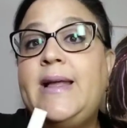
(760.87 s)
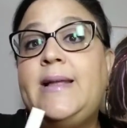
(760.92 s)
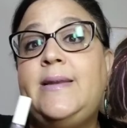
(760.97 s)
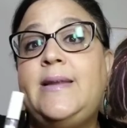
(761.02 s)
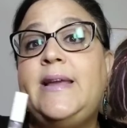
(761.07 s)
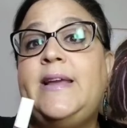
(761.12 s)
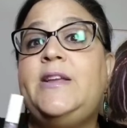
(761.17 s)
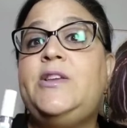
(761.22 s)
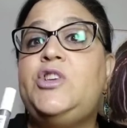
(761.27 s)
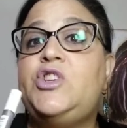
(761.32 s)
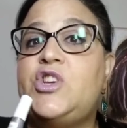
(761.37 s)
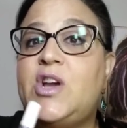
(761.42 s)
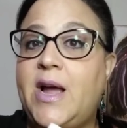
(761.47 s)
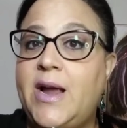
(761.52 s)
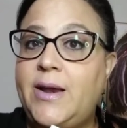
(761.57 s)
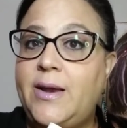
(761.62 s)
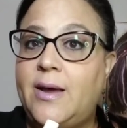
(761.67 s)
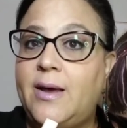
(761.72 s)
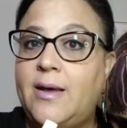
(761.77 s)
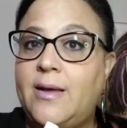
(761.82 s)
And in
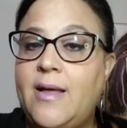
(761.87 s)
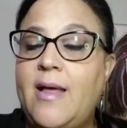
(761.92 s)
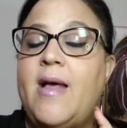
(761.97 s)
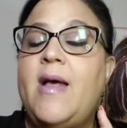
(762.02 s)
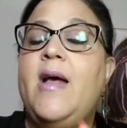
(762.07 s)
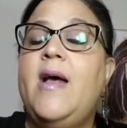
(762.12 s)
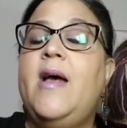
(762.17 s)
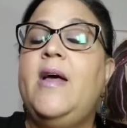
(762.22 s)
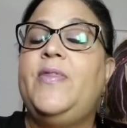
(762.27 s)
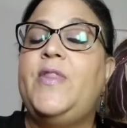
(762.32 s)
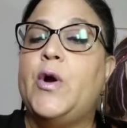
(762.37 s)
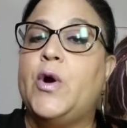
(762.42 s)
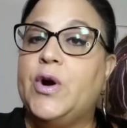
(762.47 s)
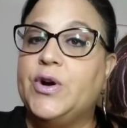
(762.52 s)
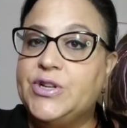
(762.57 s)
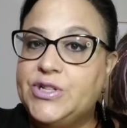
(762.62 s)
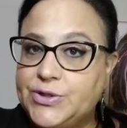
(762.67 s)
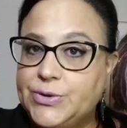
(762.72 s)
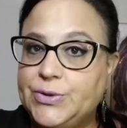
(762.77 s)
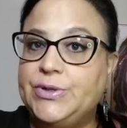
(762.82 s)
China,
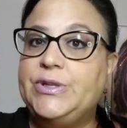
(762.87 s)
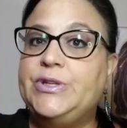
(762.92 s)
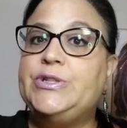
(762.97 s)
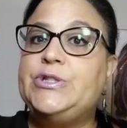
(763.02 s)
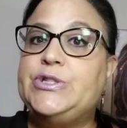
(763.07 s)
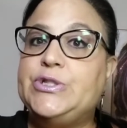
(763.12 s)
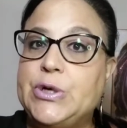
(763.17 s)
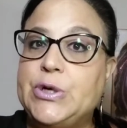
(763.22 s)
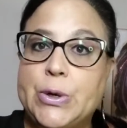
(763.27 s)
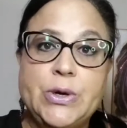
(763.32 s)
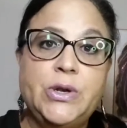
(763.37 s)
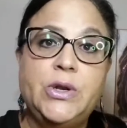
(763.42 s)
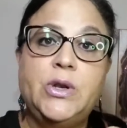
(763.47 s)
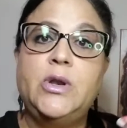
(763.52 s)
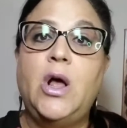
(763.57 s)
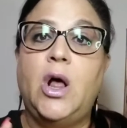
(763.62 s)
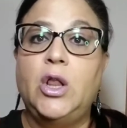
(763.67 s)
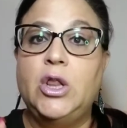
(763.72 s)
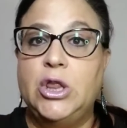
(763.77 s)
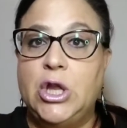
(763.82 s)
there are still
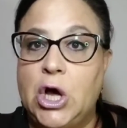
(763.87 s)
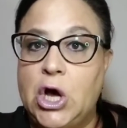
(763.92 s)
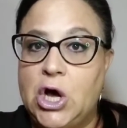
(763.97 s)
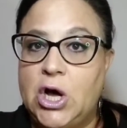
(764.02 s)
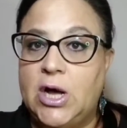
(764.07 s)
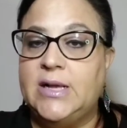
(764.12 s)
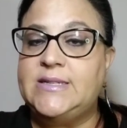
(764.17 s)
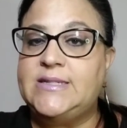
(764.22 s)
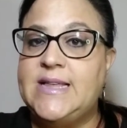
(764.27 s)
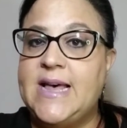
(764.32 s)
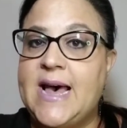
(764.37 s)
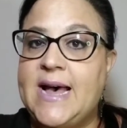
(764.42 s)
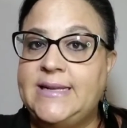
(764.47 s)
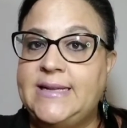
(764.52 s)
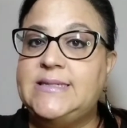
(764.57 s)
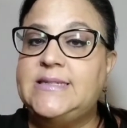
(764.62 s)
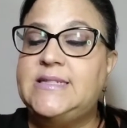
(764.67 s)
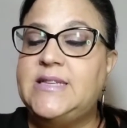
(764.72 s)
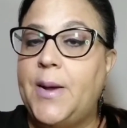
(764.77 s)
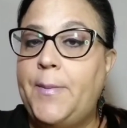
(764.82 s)
certain laws
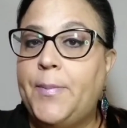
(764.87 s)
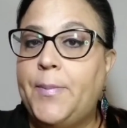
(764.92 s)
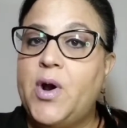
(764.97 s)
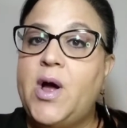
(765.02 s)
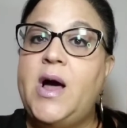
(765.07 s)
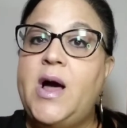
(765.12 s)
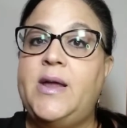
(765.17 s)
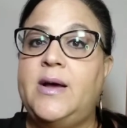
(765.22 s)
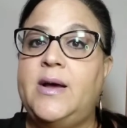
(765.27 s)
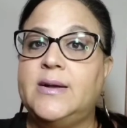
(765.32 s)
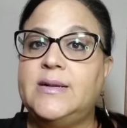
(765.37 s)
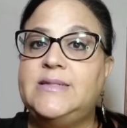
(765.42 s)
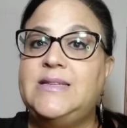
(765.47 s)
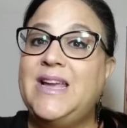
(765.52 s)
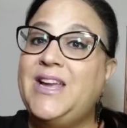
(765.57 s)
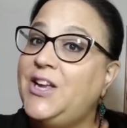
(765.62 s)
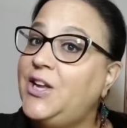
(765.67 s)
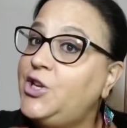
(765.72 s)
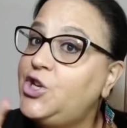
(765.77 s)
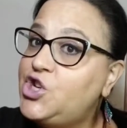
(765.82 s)
that some
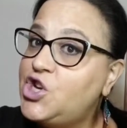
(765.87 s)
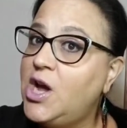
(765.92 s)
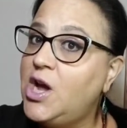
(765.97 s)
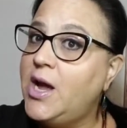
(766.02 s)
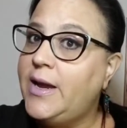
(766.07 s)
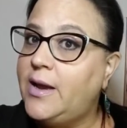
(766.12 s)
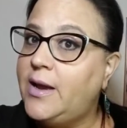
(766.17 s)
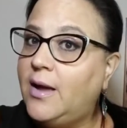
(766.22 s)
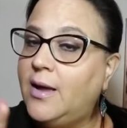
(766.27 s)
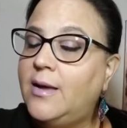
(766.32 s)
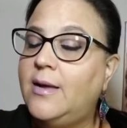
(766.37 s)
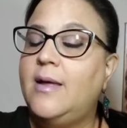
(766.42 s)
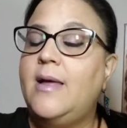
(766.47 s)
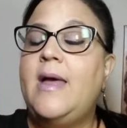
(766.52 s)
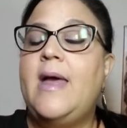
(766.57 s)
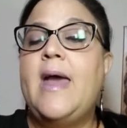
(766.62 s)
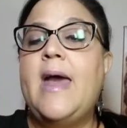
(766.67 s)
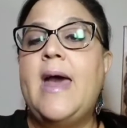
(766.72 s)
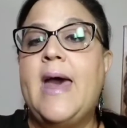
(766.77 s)
products in China